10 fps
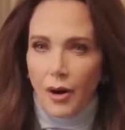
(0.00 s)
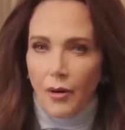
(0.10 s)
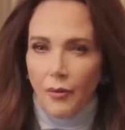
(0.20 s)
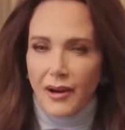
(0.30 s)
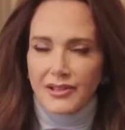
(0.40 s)

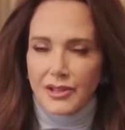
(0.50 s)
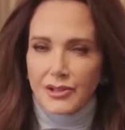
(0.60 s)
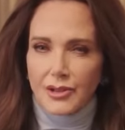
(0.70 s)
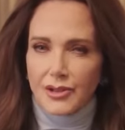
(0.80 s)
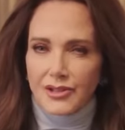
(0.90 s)
Rogers,
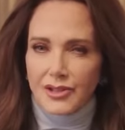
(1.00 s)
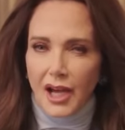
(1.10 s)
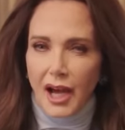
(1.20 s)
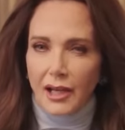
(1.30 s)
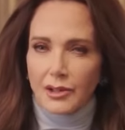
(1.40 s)
with his
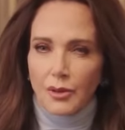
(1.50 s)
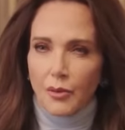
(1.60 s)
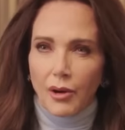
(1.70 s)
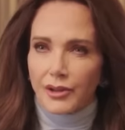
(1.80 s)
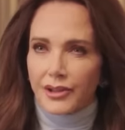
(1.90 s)
polite
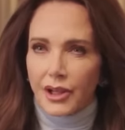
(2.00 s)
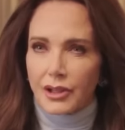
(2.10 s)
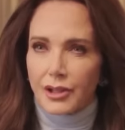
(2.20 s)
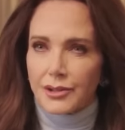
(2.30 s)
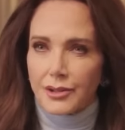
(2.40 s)
manner,
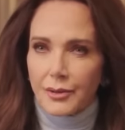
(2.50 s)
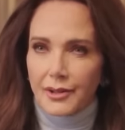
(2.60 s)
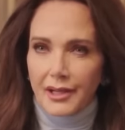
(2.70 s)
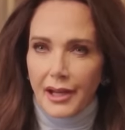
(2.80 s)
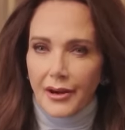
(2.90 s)
expressed
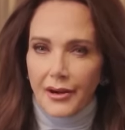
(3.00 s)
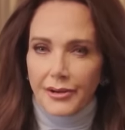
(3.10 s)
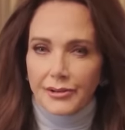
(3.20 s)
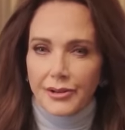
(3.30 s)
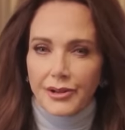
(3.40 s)
his
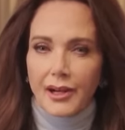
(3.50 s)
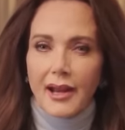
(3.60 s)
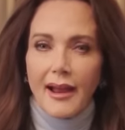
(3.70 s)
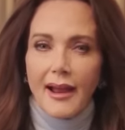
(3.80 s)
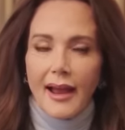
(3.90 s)
admiration for
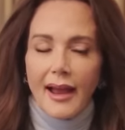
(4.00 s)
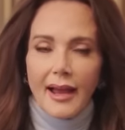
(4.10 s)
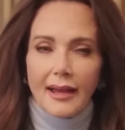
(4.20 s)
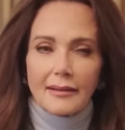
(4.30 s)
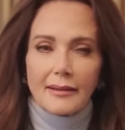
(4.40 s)
Lynda's
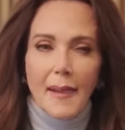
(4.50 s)
role,